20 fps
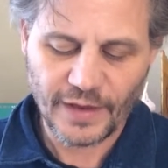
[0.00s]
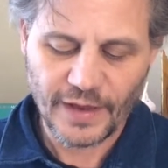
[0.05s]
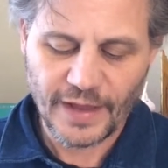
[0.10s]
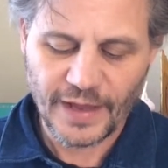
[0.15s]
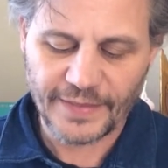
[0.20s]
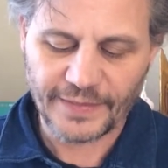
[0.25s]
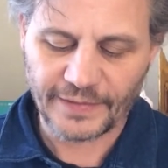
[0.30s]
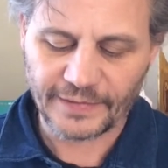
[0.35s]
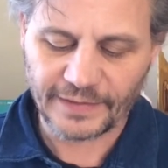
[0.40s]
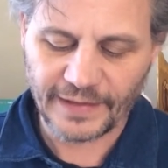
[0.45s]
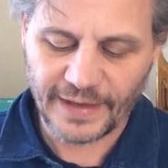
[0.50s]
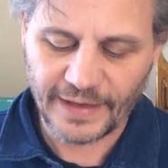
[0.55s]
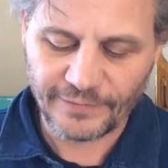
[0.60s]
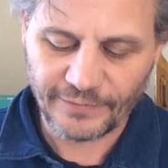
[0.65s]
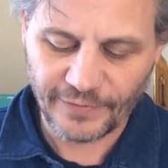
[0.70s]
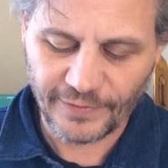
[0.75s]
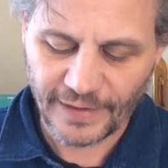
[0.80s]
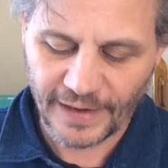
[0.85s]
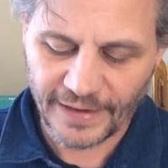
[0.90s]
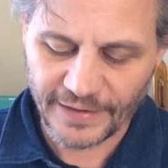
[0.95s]
and the
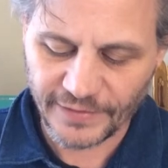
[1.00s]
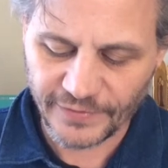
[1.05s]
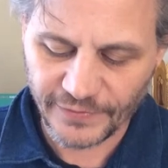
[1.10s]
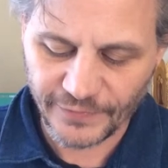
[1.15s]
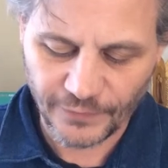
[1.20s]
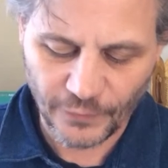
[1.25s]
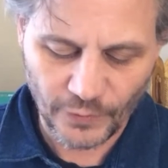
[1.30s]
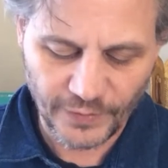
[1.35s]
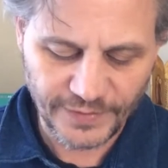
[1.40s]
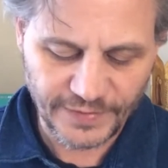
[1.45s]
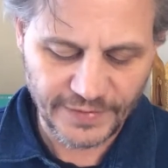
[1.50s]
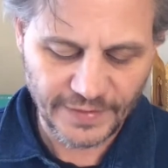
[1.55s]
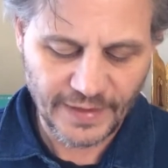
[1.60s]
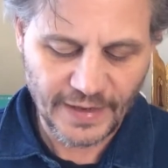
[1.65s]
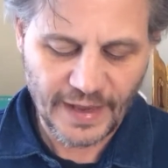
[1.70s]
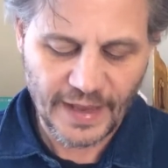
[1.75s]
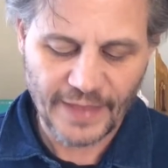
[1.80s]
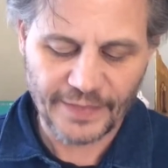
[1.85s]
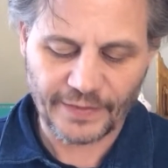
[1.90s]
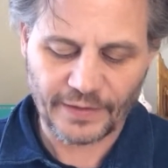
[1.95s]
laver and his foot,
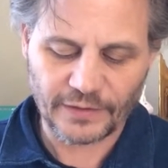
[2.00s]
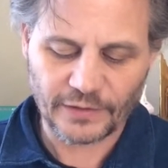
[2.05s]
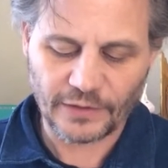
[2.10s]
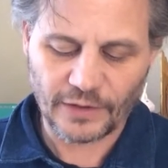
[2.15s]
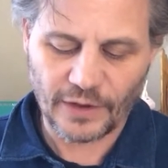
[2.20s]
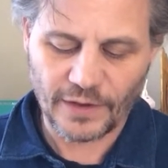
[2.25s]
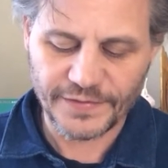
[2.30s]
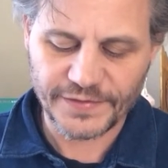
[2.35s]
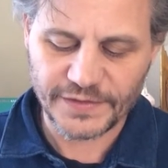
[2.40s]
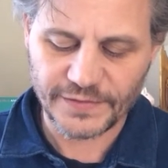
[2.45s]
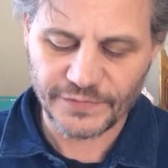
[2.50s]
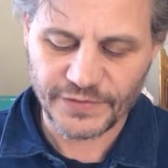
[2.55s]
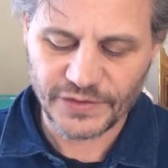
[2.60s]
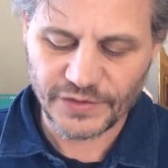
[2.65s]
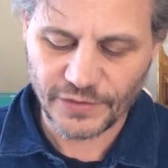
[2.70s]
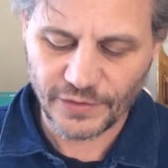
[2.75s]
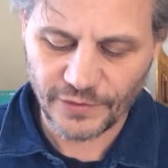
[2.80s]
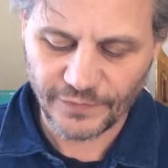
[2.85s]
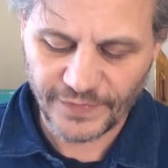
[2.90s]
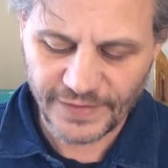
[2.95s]
and the cloths of
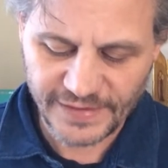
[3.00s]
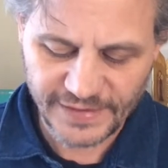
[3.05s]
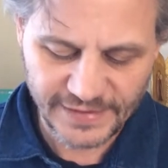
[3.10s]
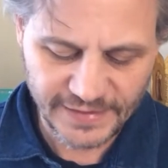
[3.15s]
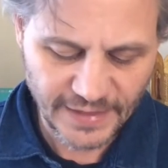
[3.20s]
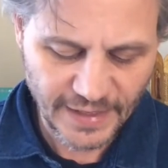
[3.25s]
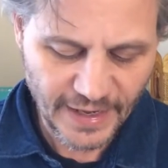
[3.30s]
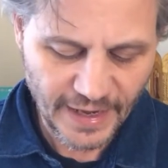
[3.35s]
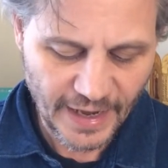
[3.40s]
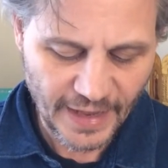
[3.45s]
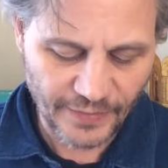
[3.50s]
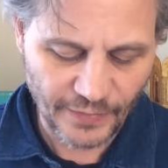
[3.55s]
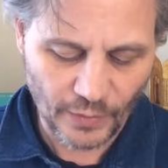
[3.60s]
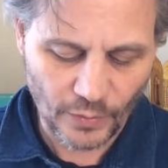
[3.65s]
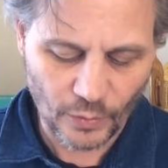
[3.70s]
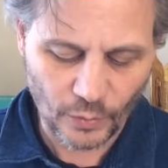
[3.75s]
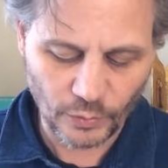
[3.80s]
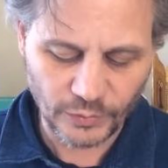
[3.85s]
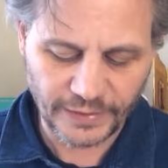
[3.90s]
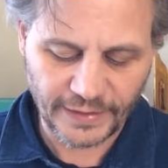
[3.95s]
service, and the
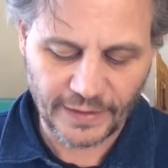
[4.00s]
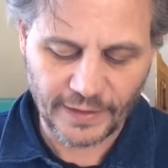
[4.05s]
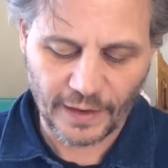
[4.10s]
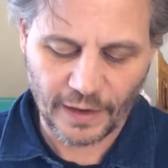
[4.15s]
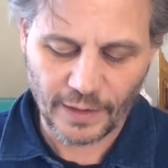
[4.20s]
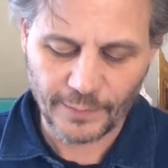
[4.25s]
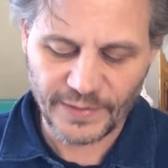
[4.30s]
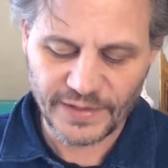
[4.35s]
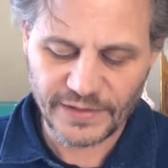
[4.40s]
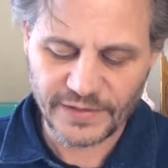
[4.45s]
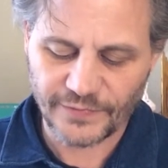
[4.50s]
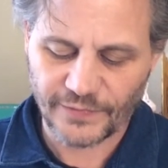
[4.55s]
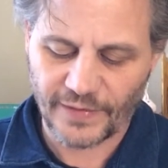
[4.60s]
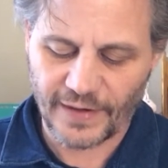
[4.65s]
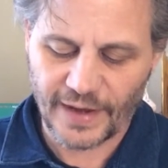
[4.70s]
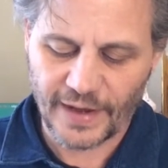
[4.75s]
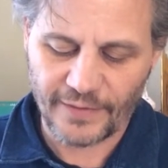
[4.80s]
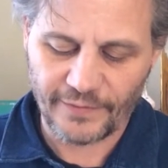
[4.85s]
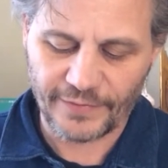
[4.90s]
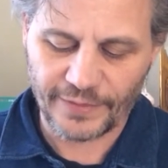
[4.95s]
holy garments for
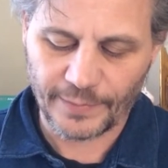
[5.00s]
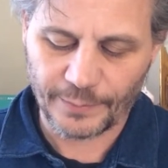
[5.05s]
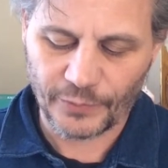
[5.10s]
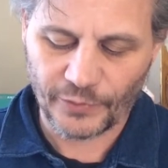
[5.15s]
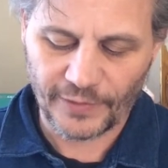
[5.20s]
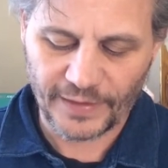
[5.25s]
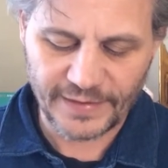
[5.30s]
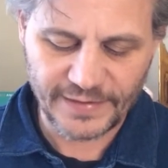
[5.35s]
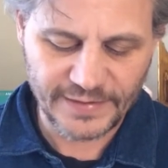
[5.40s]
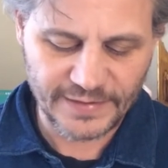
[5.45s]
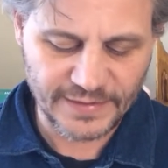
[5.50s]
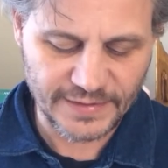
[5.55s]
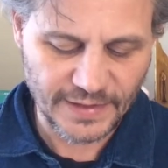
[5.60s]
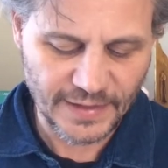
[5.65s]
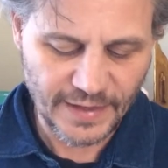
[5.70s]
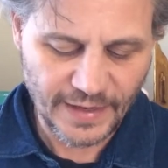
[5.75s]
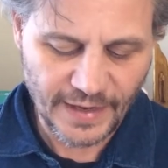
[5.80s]
Aaron the priest,